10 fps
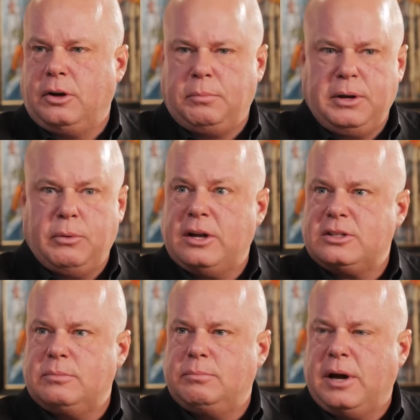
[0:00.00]
Be around
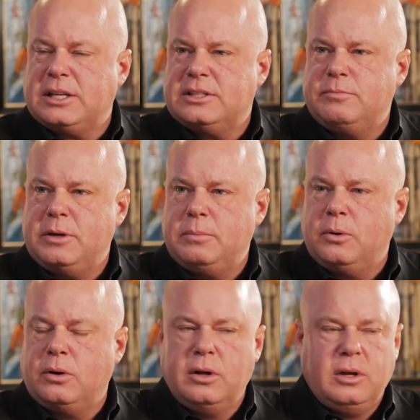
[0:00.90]
some positive
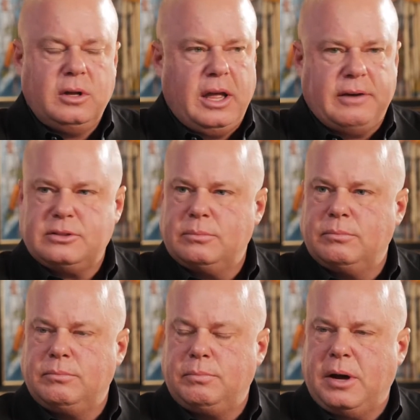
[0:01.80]
people. Have
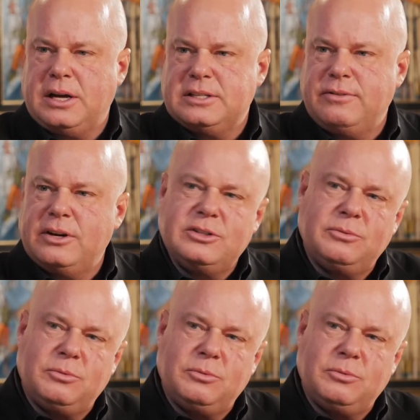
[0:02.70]
some positive energy.